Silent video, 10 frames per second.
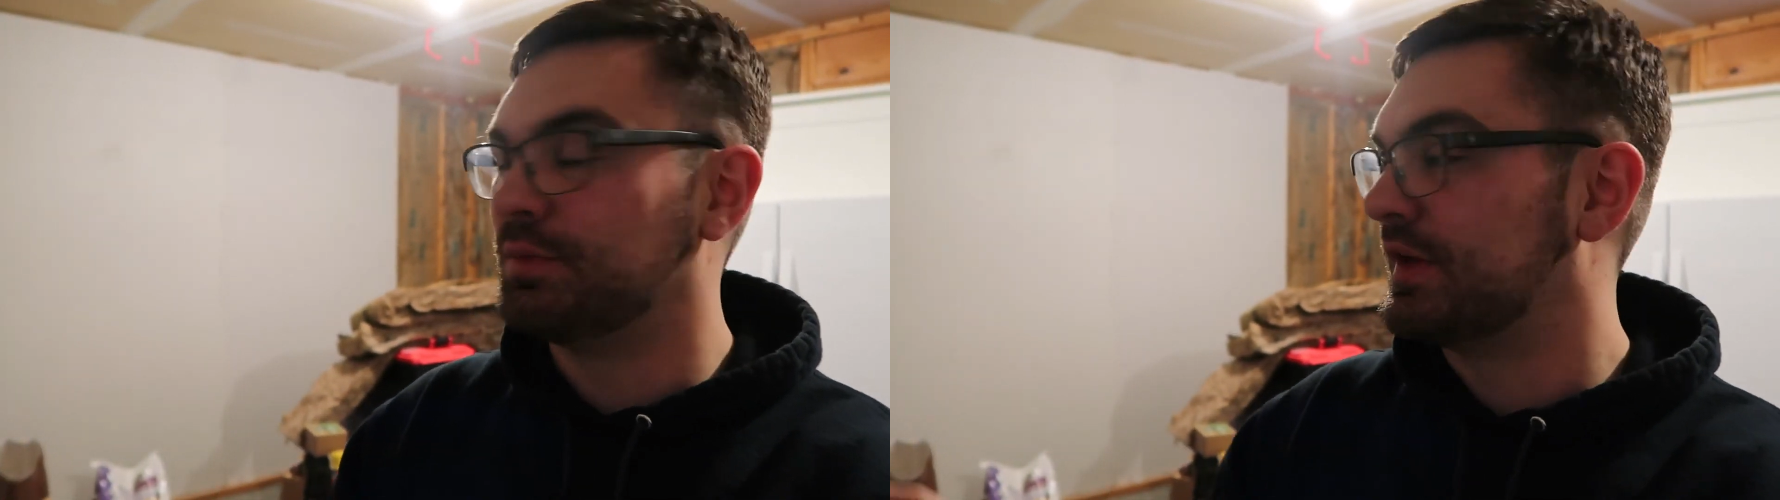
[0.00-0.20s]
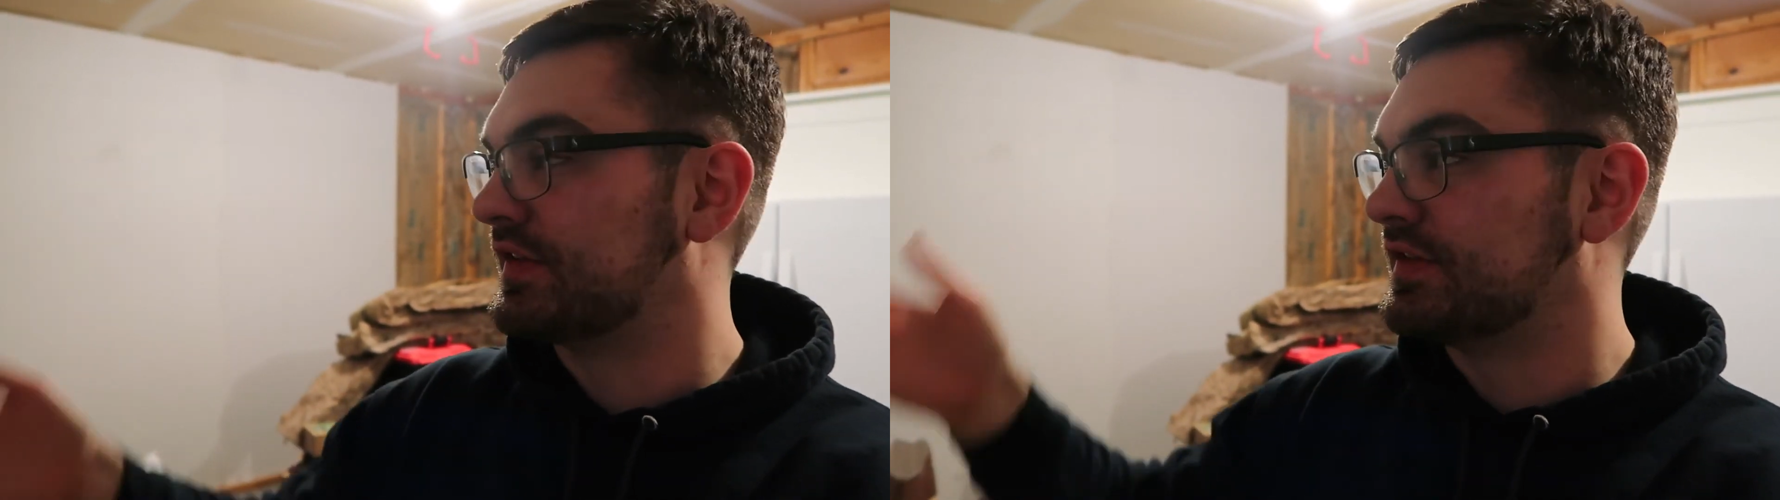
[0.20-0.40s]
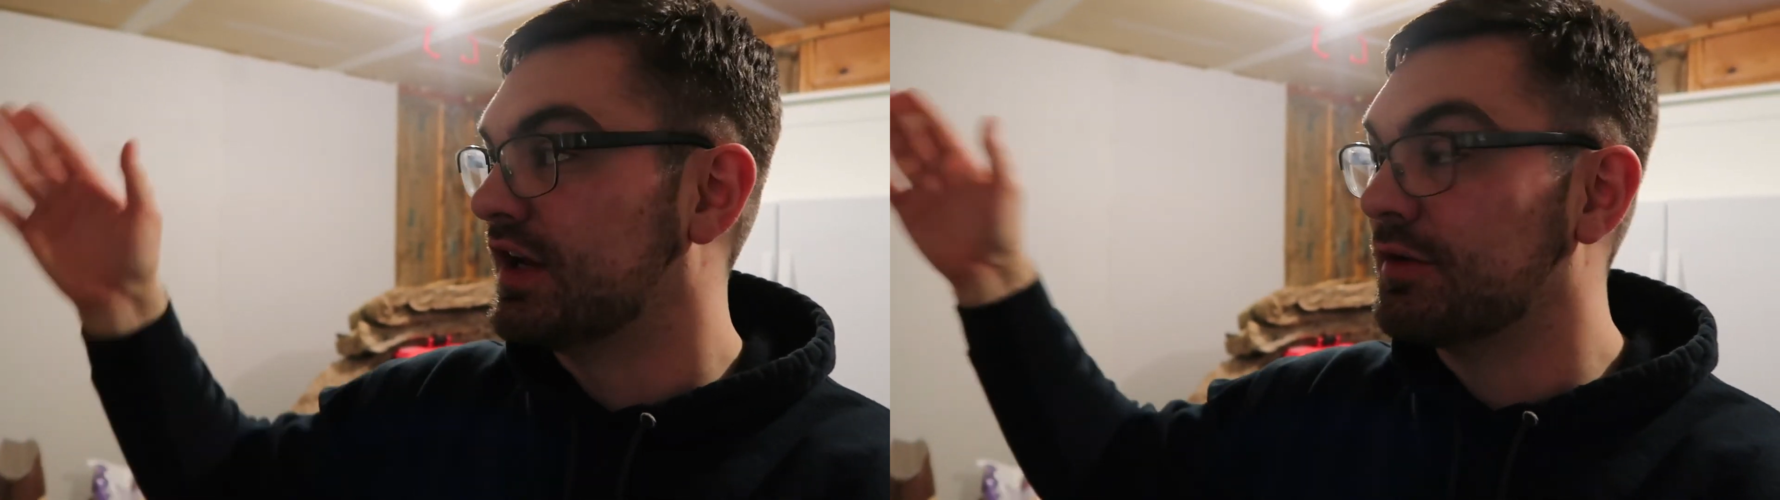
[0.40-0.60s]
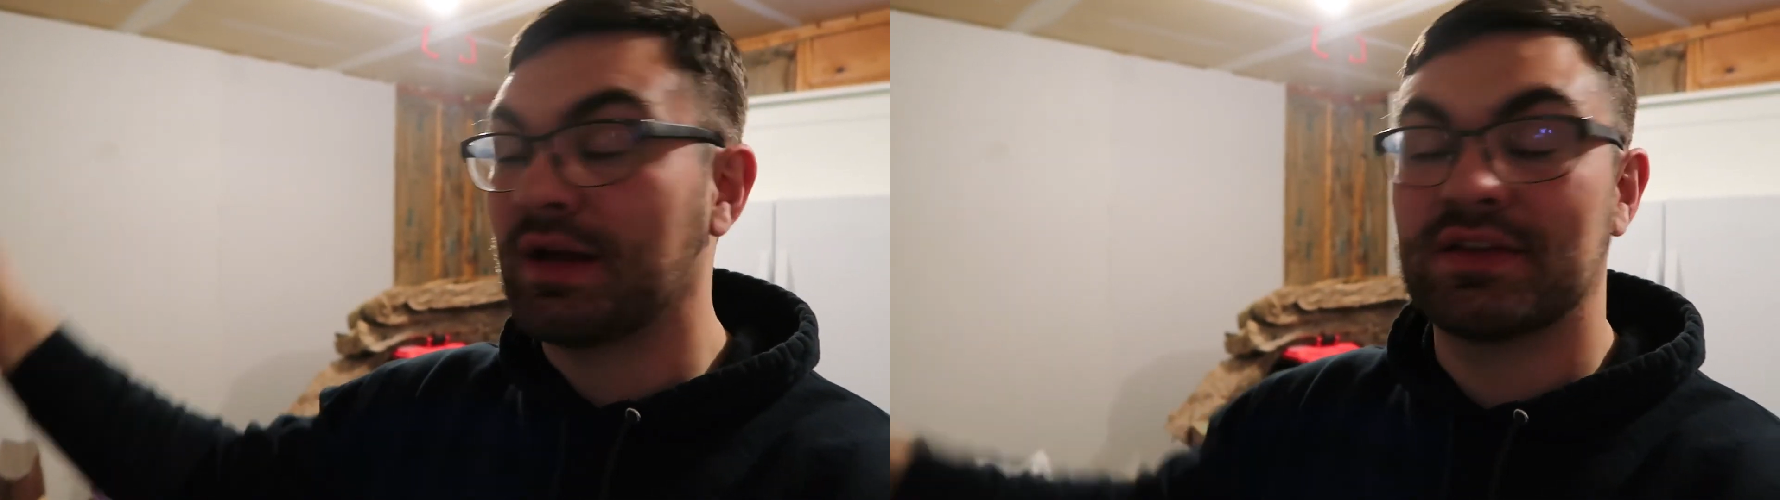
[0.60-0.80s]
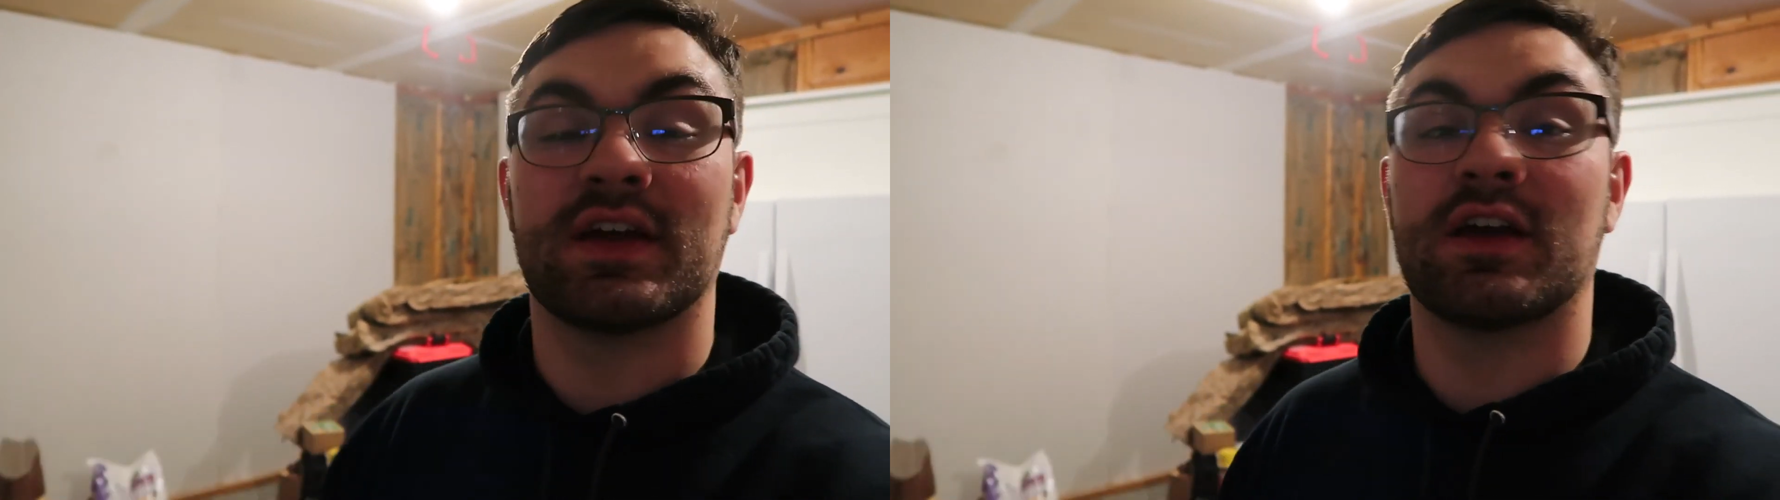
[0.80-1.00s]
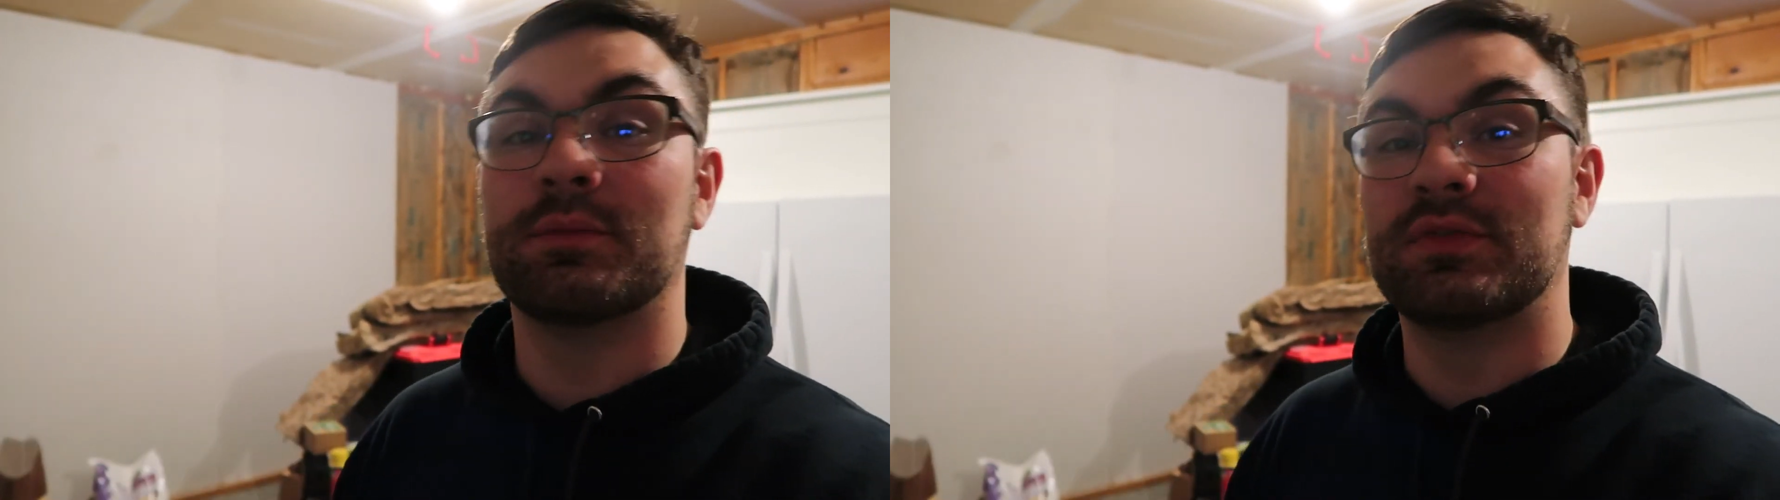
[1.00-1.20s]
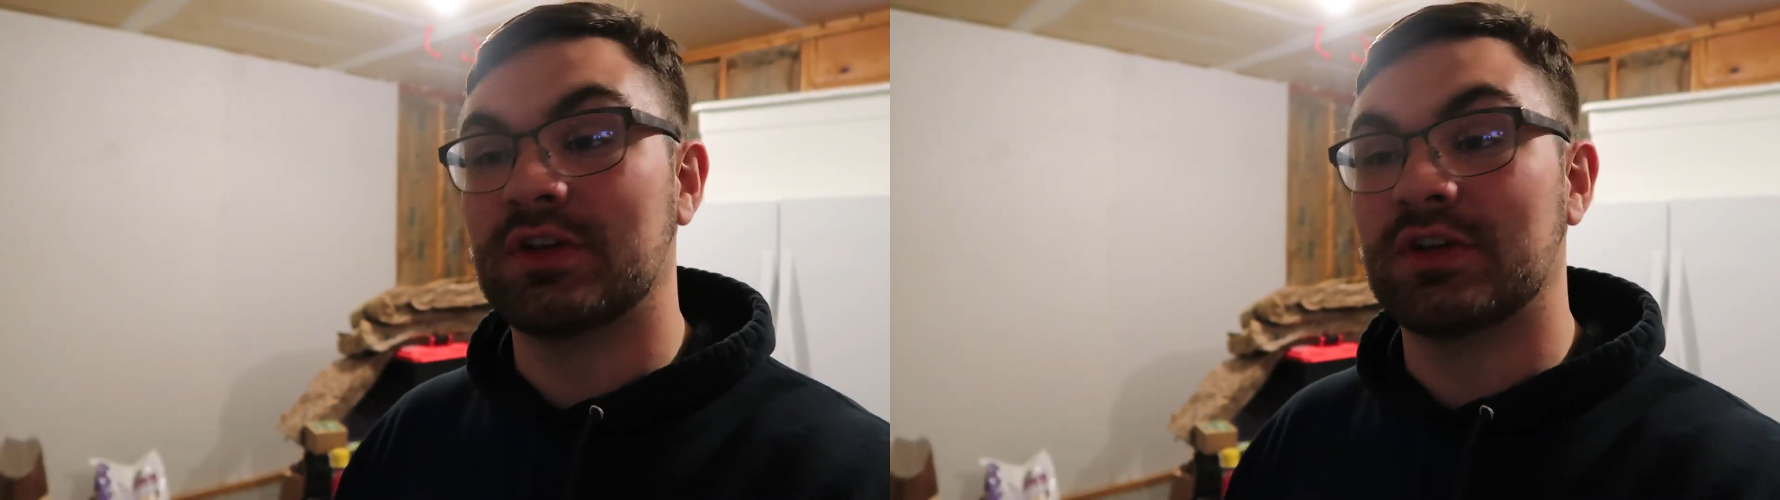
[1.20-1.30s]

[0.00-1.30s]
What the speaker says: because none of my tubs,